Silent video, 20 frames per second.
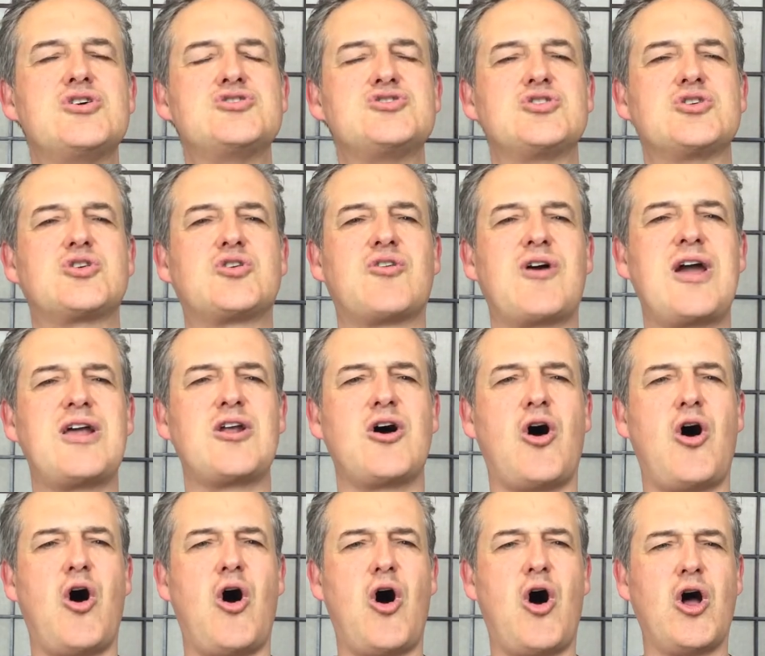to create a
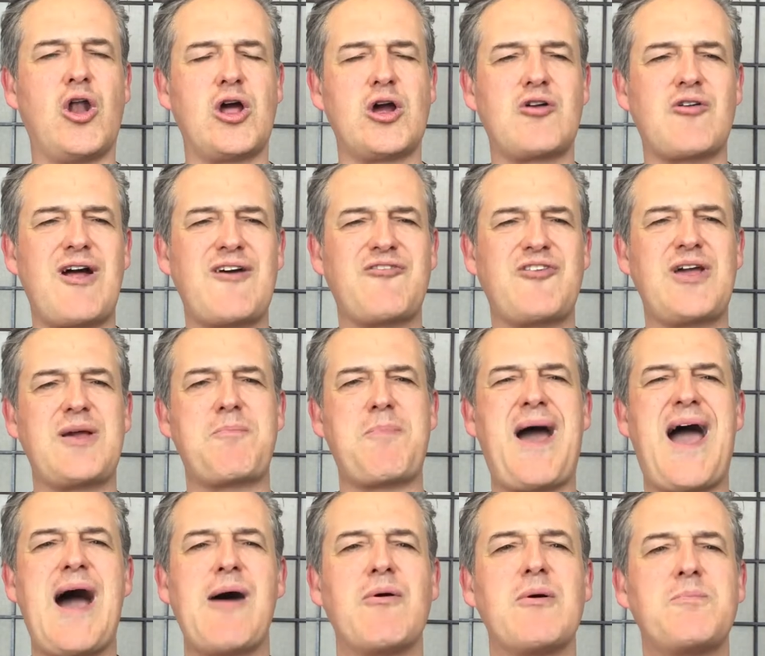holographic
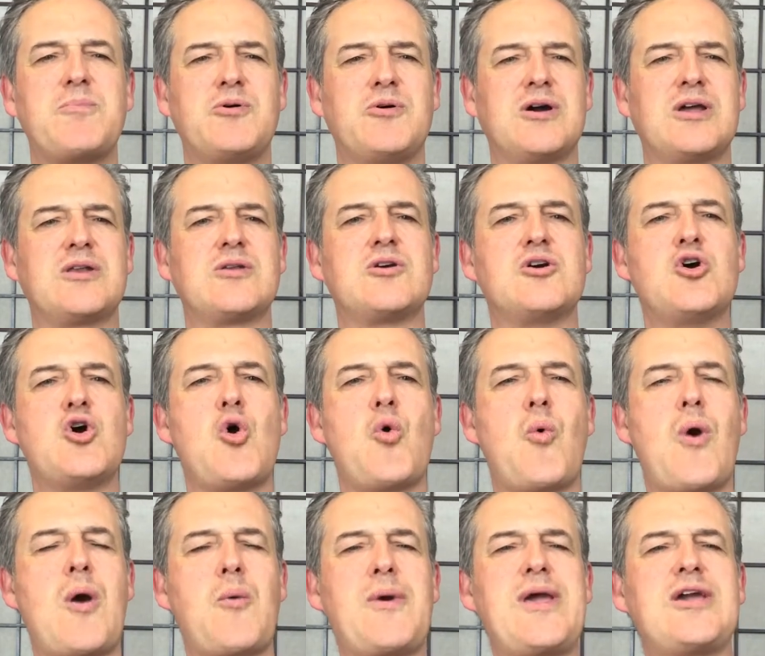PowerPoint
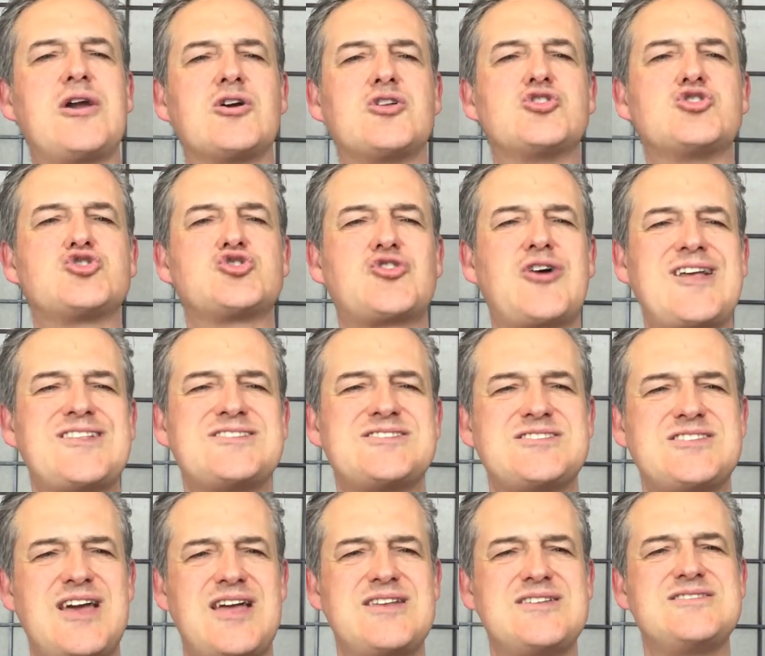where we can
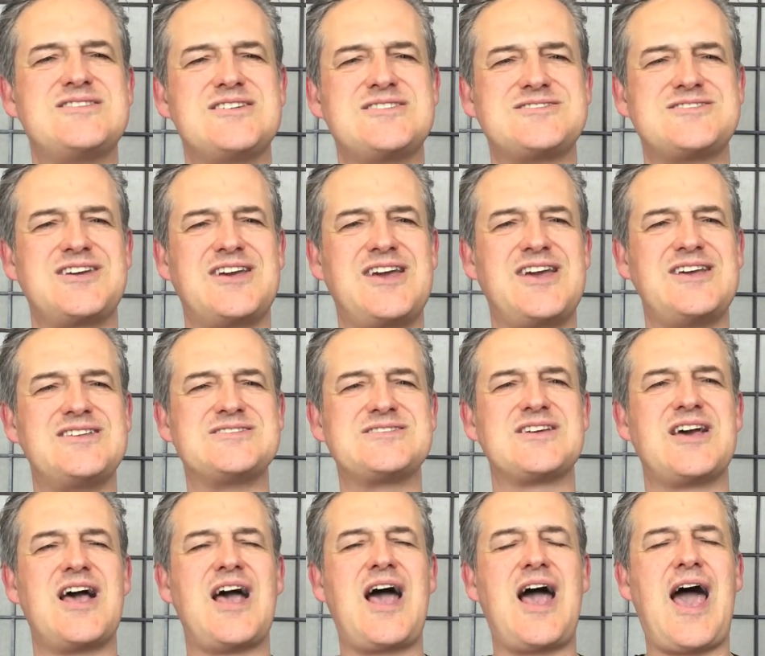transcend disease,
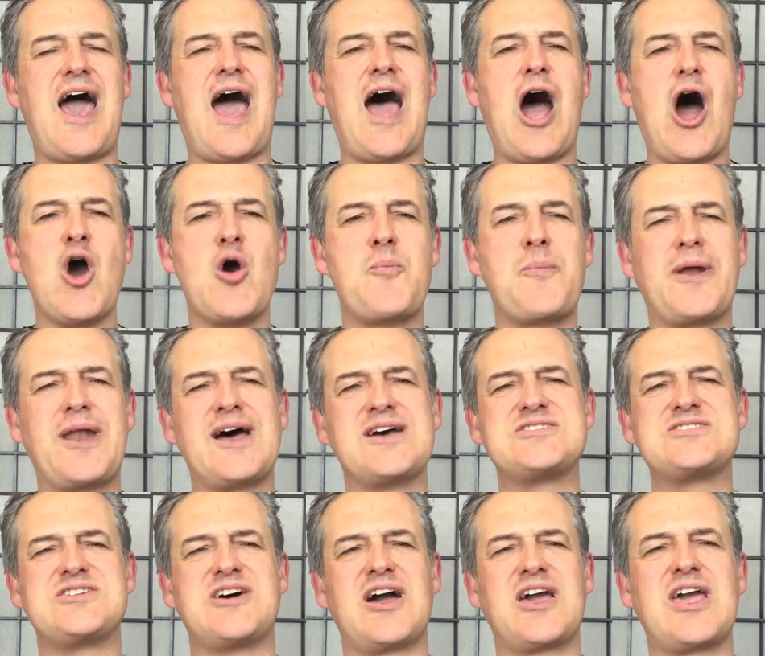open our
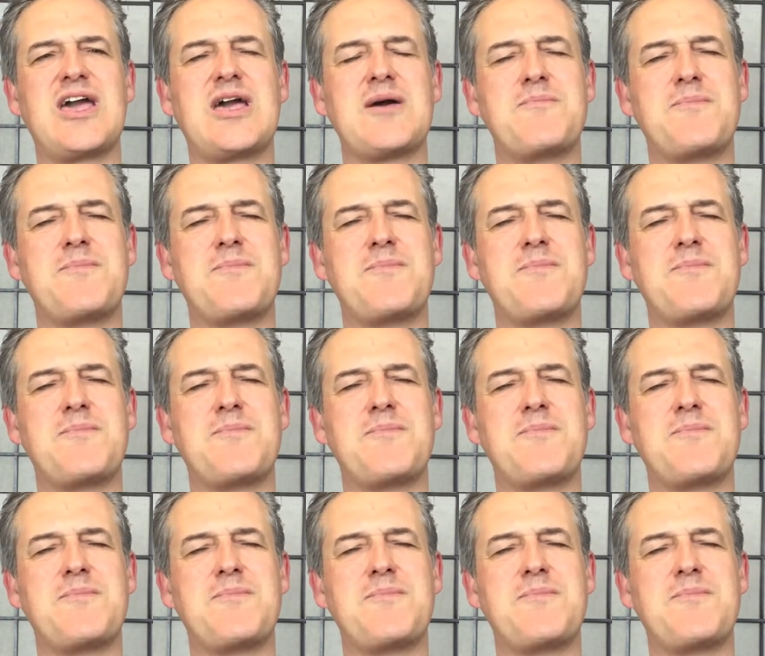psychic